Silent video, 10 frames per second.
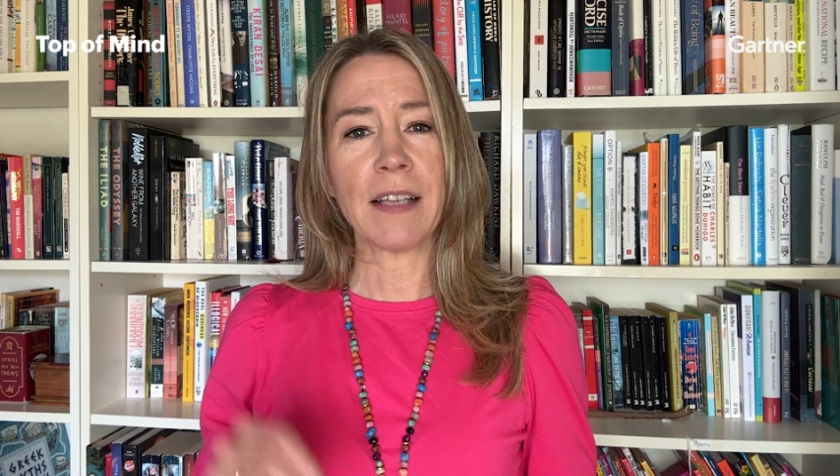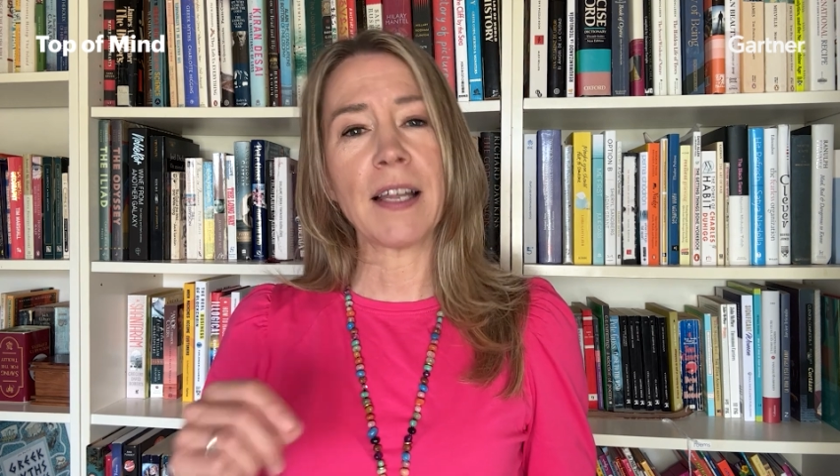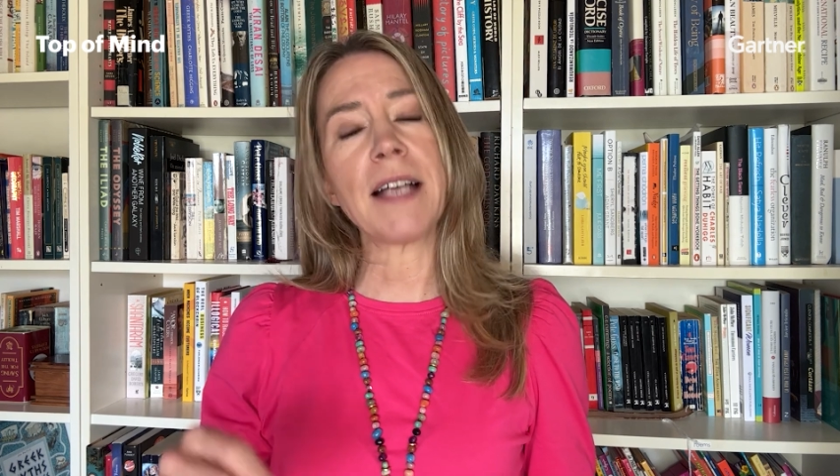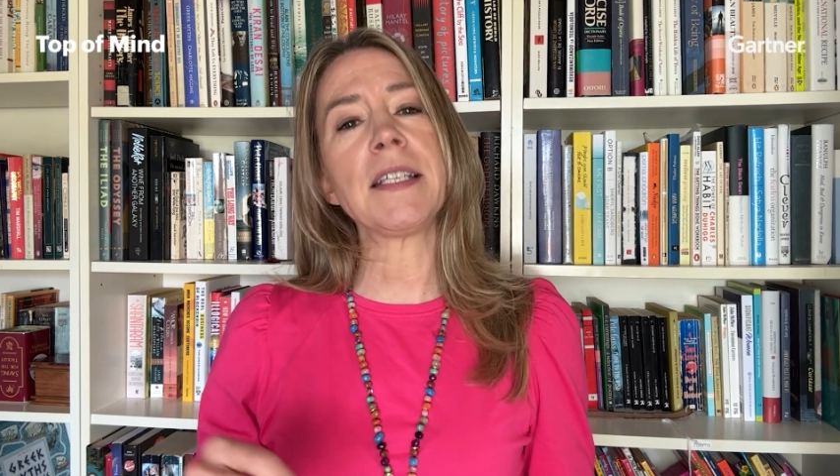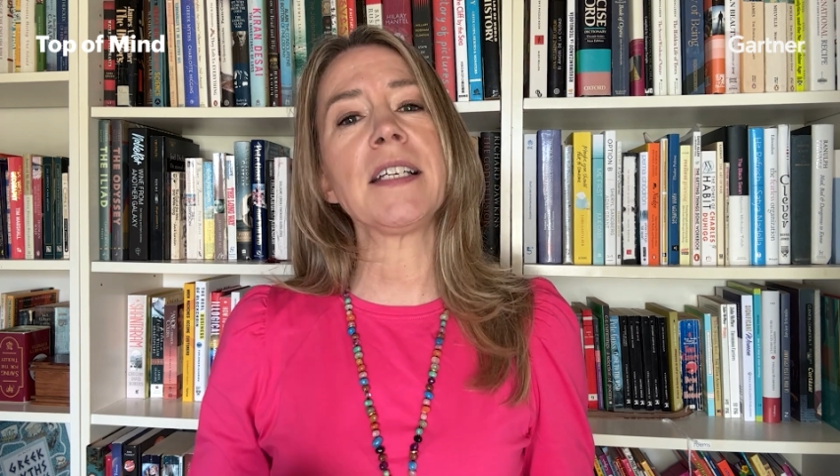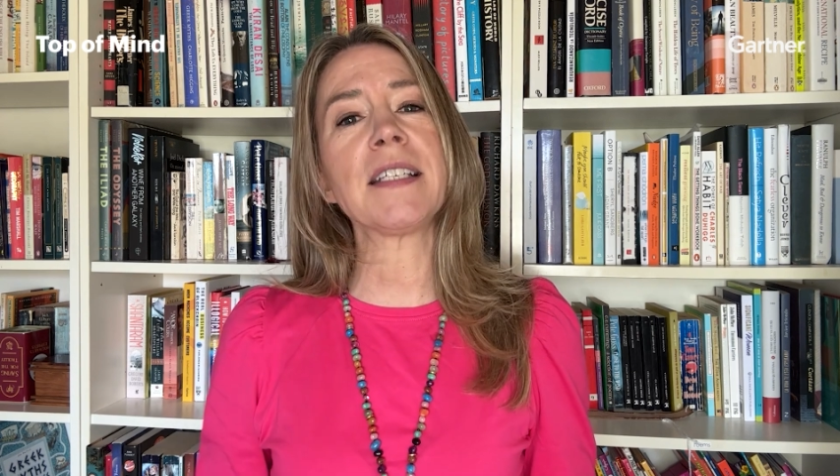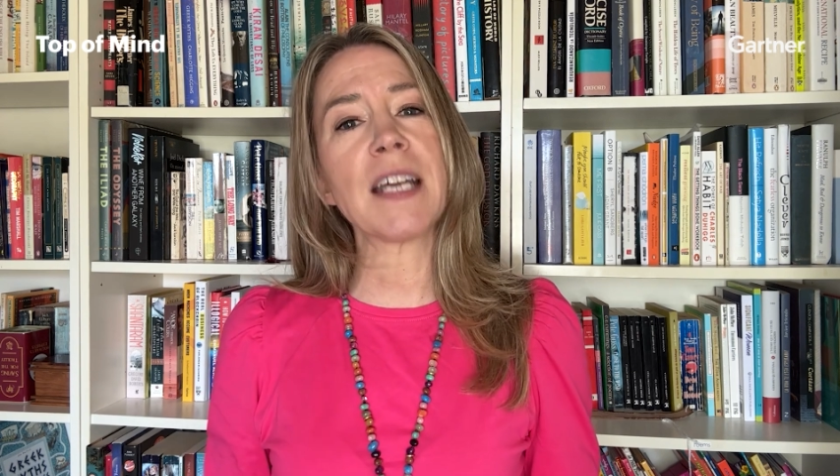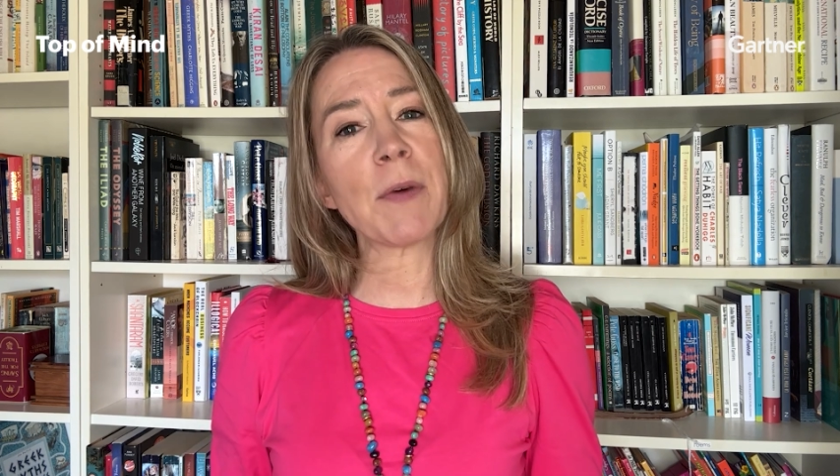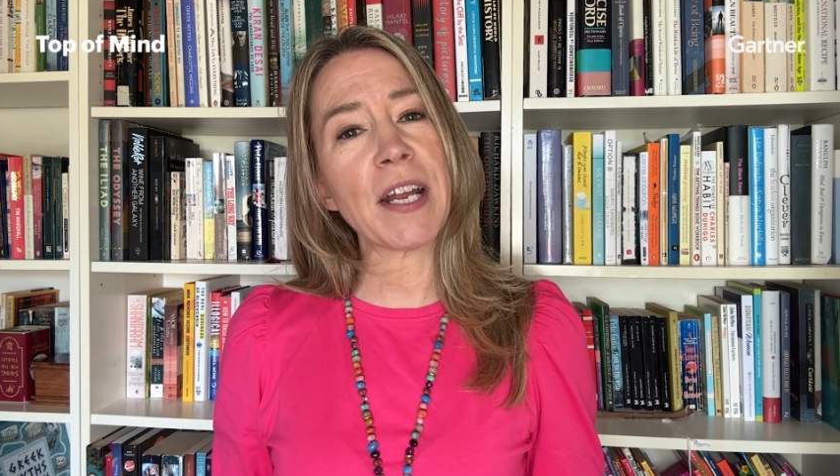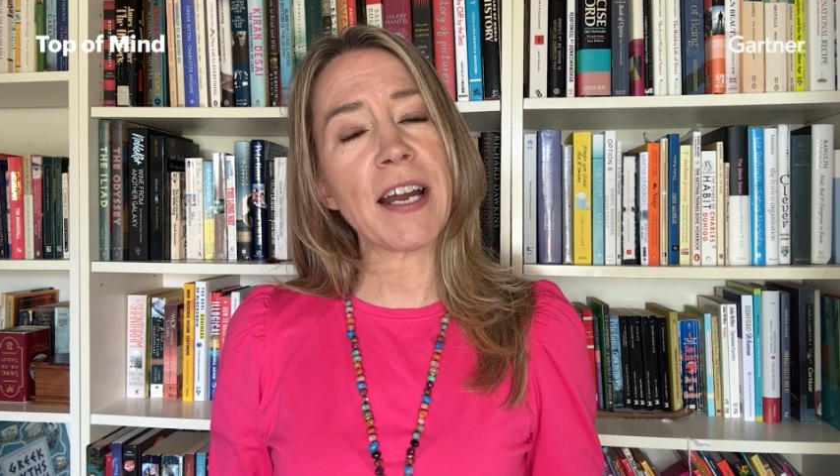Last thing to
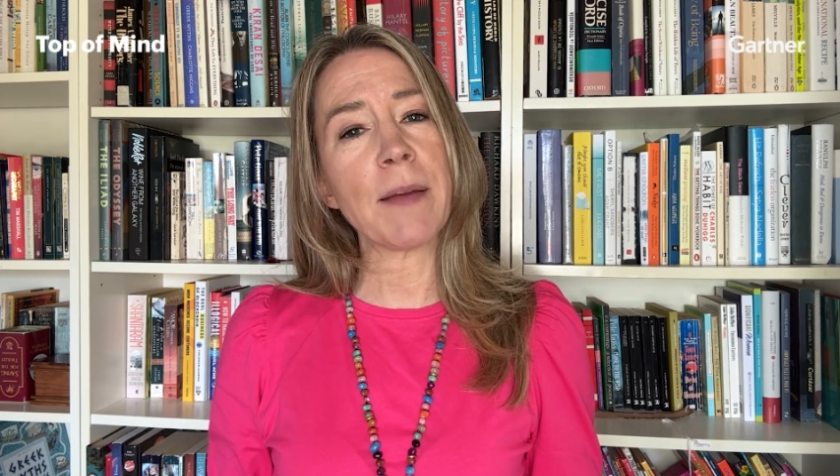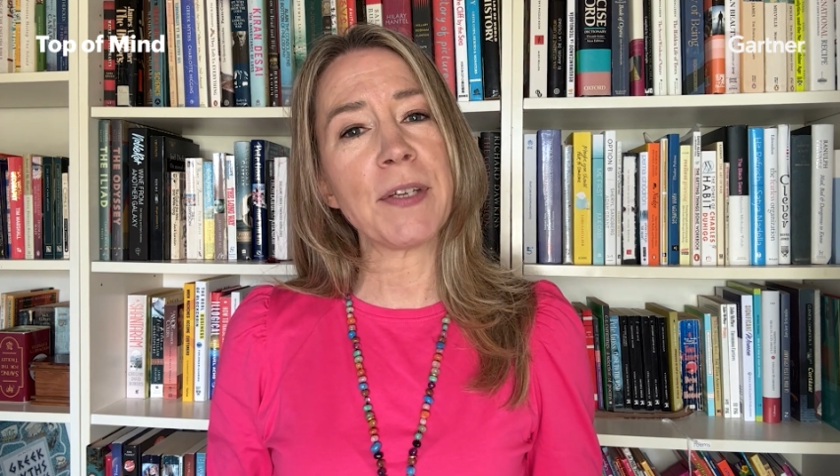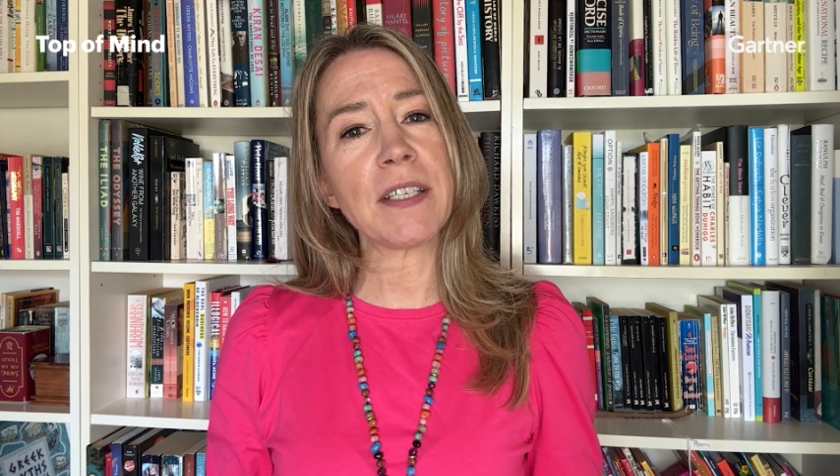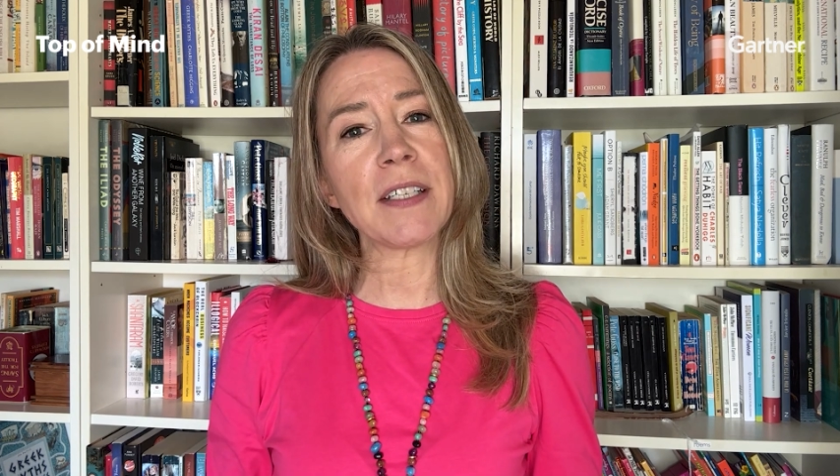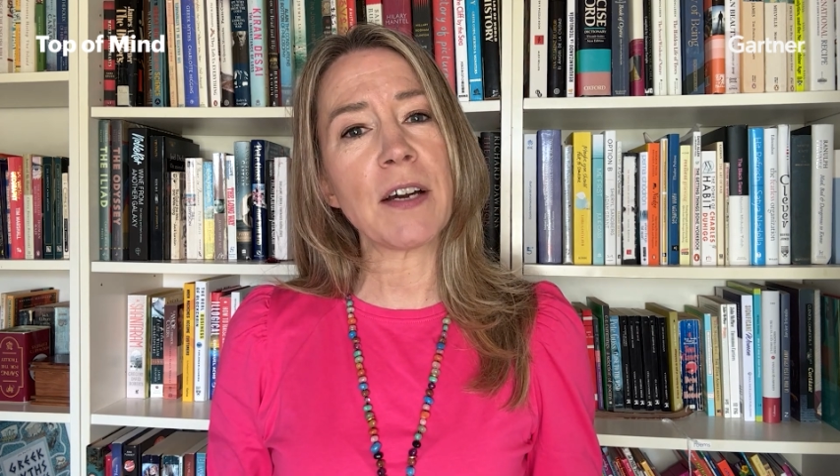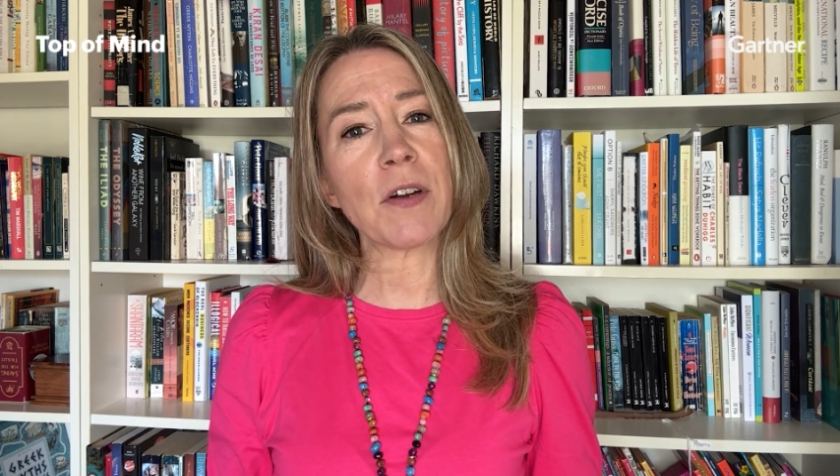say about AI business